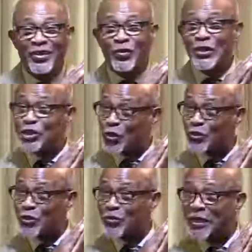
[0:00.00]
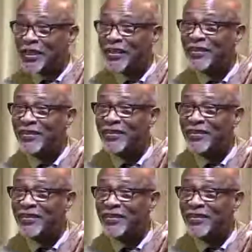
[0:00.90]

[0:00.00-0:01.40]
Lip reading: we chose to be here.